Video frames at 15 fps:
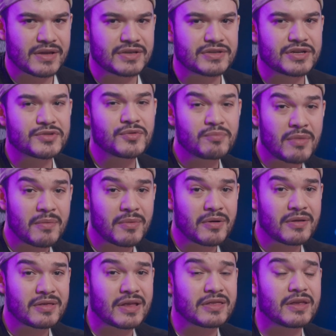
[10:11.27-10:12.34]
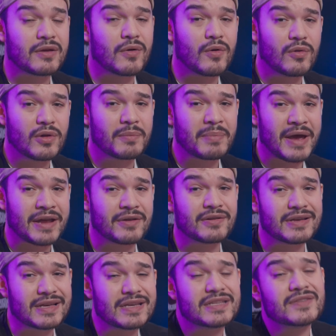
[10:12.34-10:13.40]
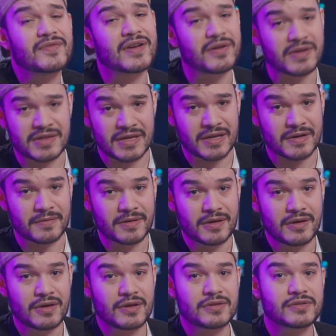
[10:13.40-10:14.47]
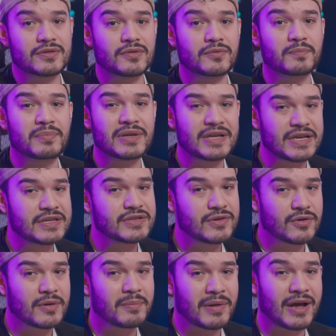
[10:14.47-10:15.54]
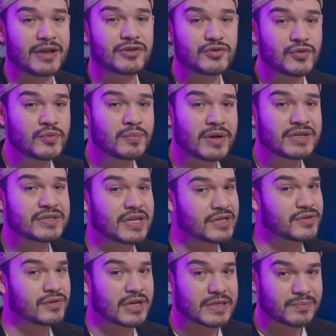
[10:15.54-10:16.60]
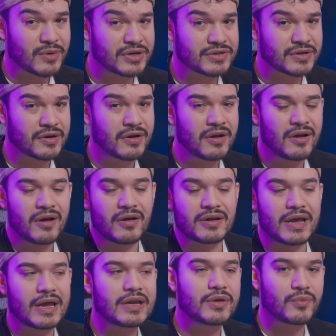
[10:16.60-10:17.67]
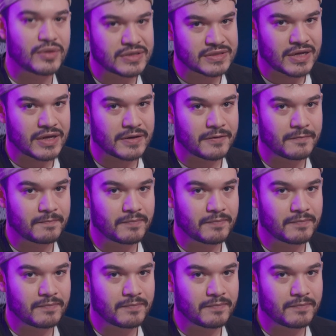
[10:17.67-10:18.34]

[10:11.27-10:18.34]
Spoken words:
Just remember that the OLED panel is very thin, so please don't apply too much centralized pressure on any one side.